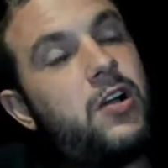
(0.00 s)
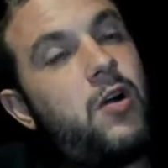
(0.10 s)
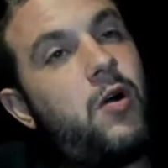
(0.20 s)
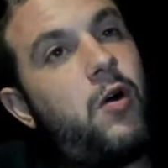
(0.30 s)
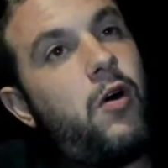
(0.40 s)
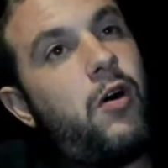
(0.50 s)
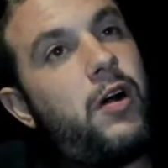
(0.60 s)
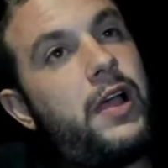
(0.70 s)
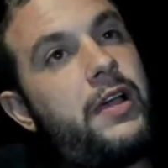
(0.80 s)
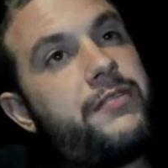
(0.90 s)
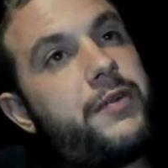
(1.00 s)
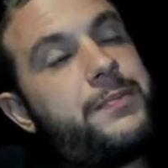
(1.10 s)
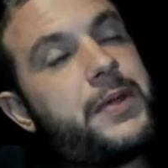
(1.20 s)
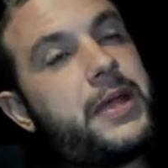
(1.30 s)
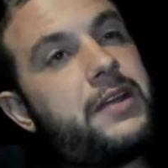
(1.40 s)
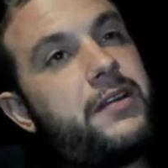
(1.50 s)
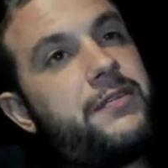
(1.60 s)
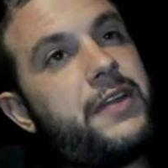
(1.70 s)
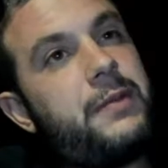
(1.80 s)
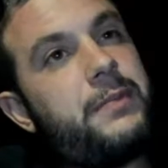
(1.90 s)
or if picking a
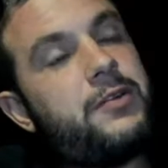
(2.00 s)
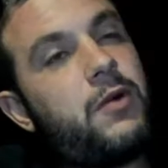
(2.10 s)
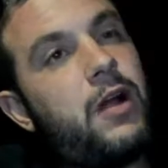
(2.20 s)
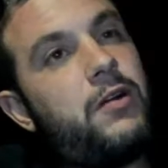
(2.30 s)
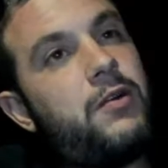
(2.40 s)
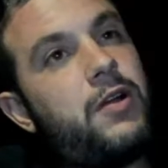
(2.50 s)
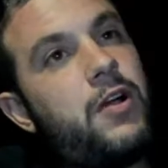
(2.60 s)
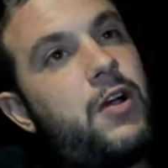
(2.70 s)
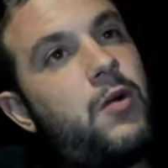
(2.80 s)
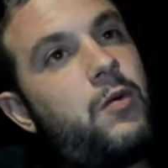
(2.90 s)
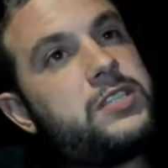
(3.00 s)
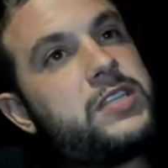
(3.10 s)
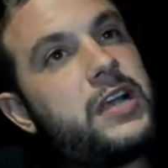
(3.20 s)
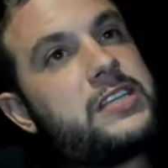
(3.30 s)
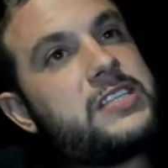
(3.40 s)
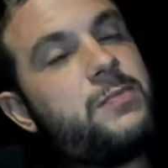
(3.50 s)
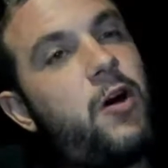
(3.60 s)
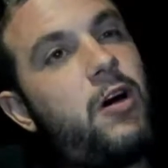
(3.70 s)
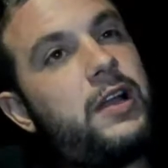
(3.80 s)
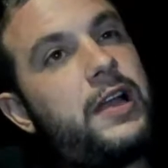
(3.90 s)
family route was like a
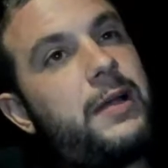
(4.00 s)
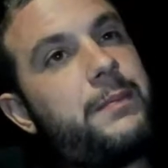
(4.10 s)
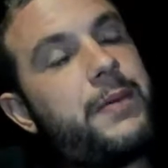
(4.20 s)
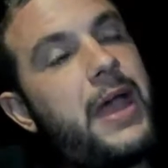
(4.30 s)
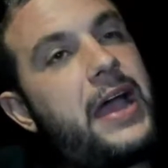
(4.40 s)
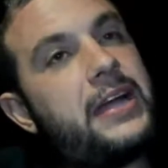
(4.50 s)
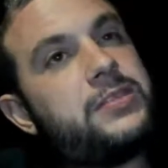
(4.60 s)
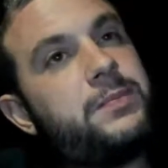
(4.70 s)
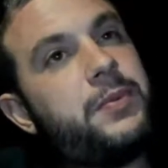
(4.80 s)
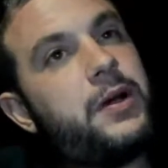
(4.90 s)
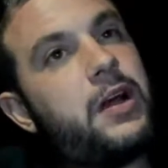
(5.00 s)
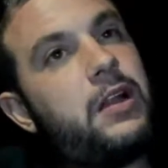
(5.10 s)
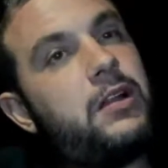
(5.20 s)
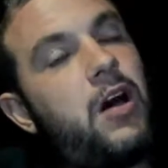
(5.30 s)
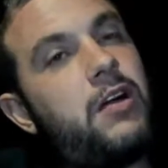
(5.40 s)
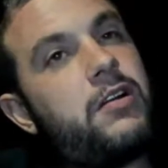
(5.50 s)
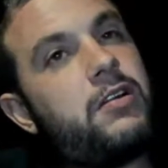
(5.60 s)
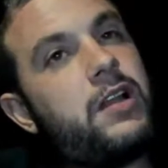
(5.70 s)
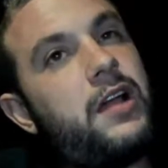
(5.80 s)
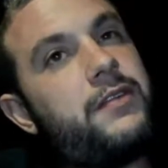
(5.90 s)
smaller impact but a longer
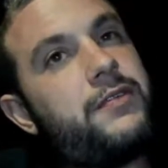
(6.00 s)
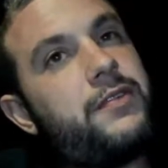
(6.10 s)
life.